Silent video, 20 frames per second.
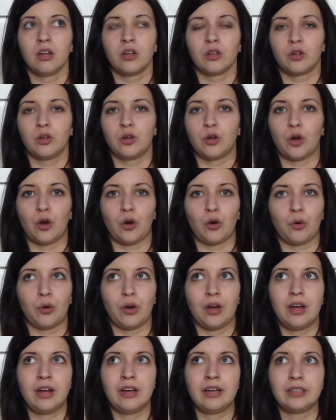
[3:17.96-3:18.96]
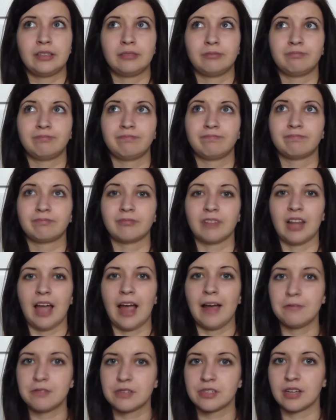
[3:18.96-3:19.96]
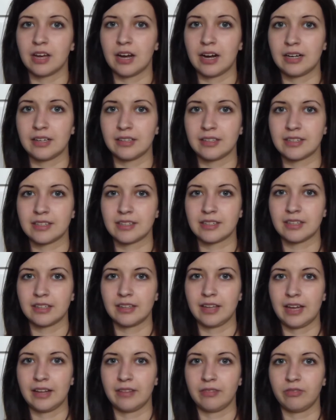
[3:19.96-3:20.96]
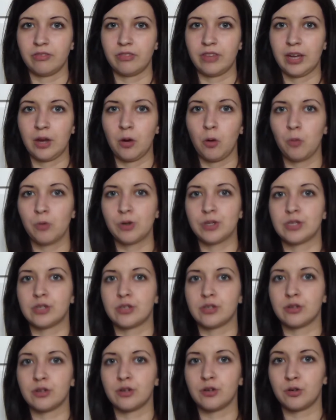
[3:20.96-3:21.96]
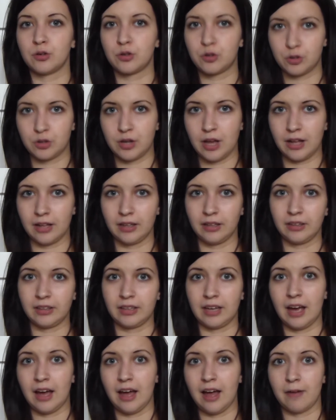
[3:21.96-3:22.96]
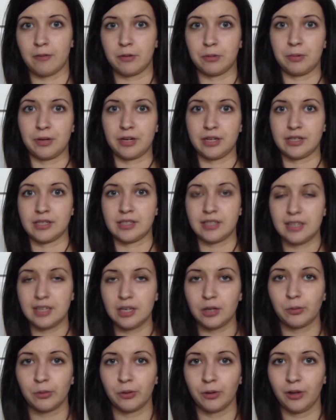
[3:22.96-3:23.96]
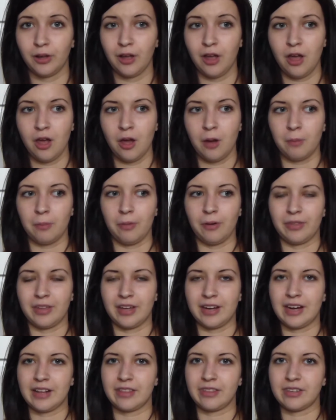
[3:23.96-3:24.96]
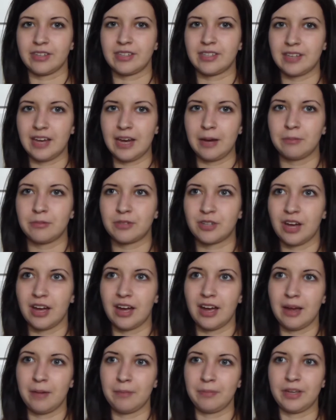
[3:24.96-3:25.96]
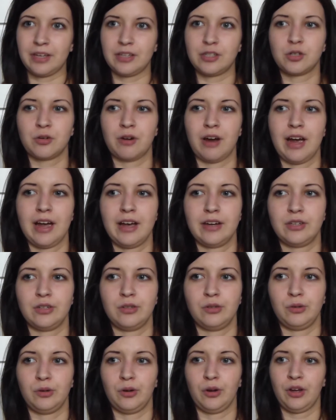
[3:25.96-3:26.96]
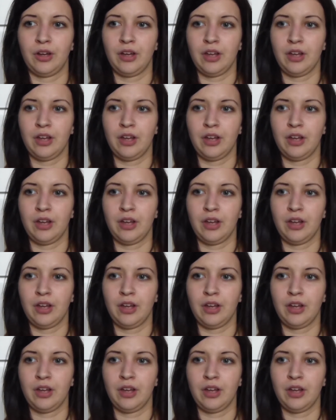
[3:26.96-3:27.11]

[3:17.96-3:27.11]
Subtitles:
you know, lifestyles, that they always tell, yeah, everybody's equal, but then at the same time they try to